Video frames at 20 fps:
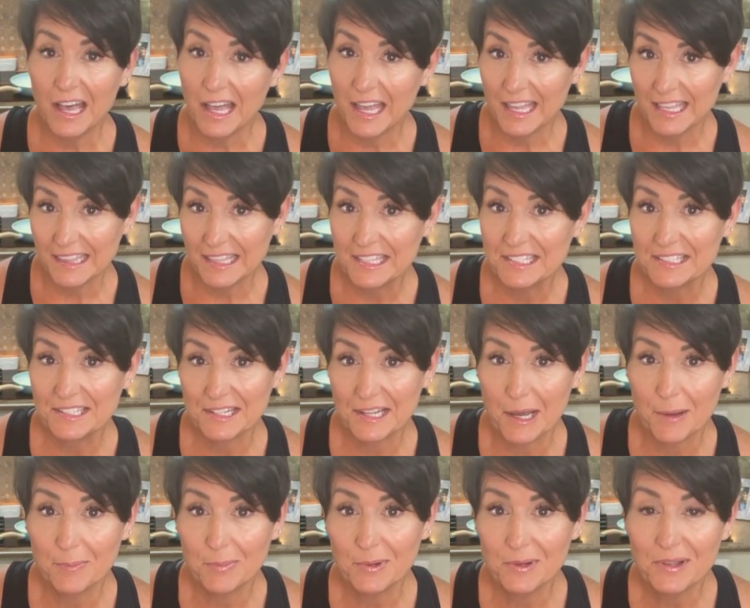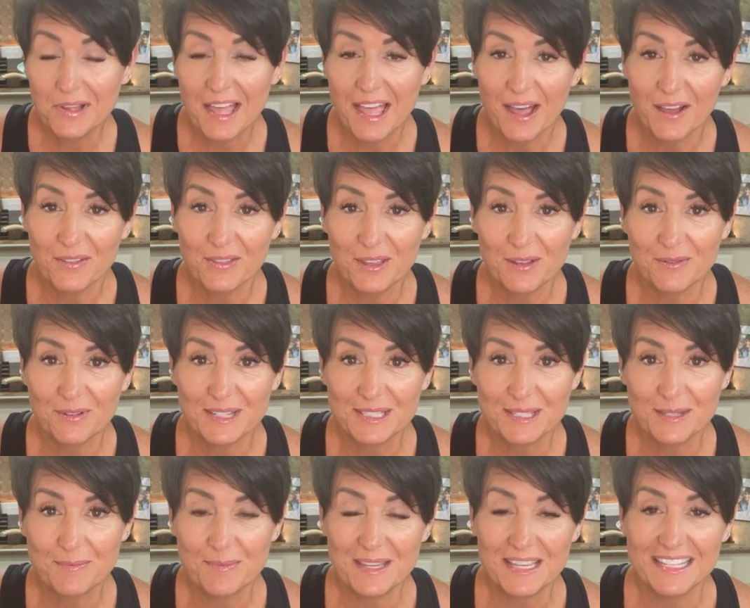at least a couple healthy
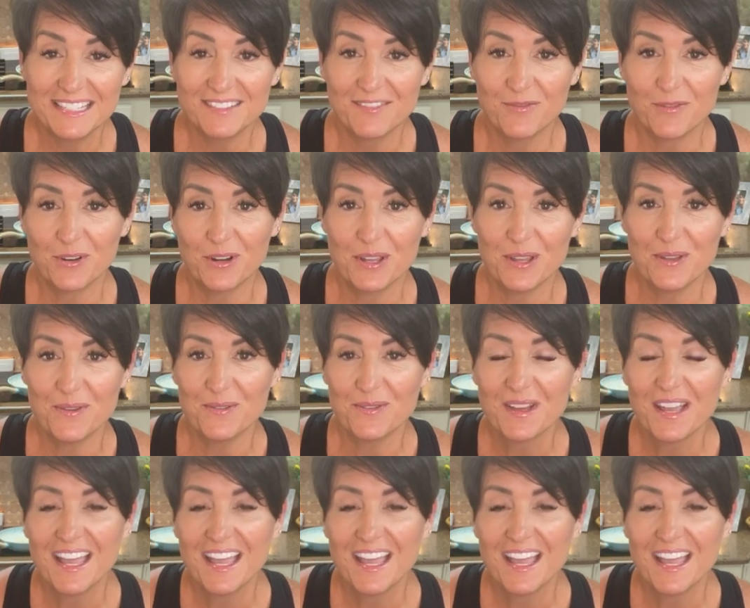recipes for you.